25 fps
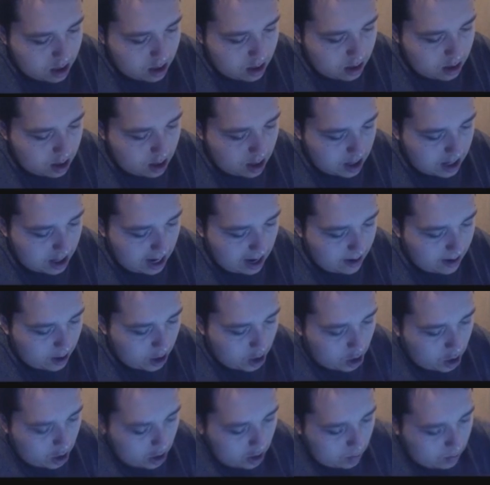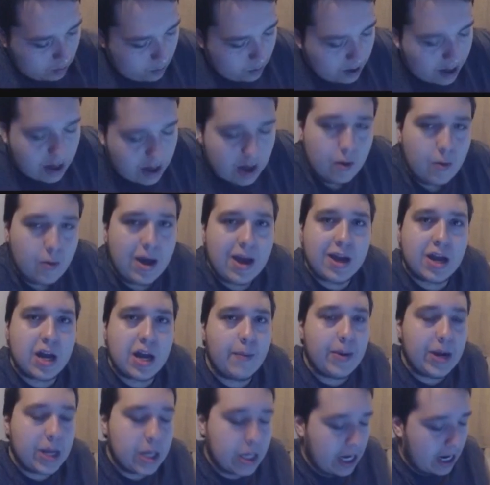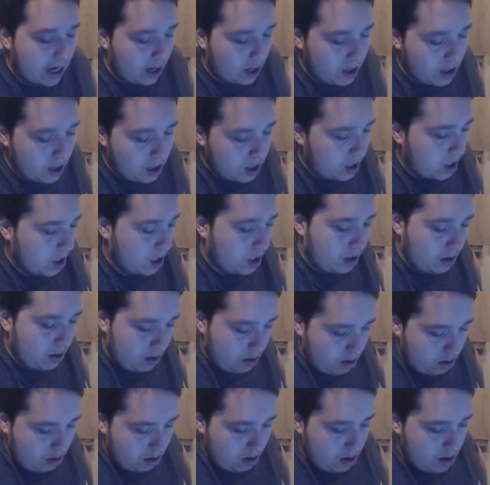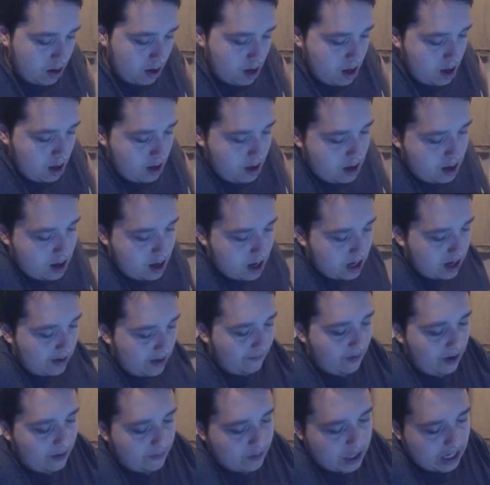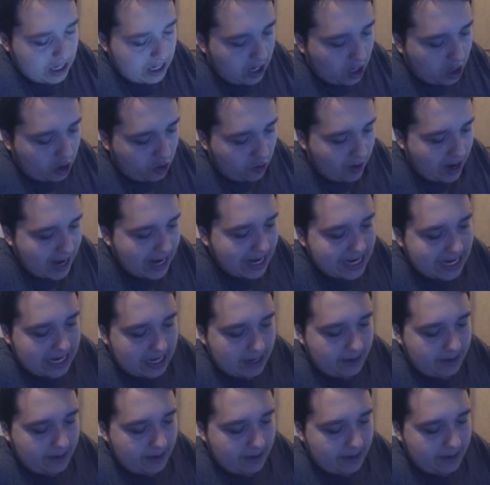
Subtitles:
Okay, we gotta wait a couple of seconds. It's a 5-second crate.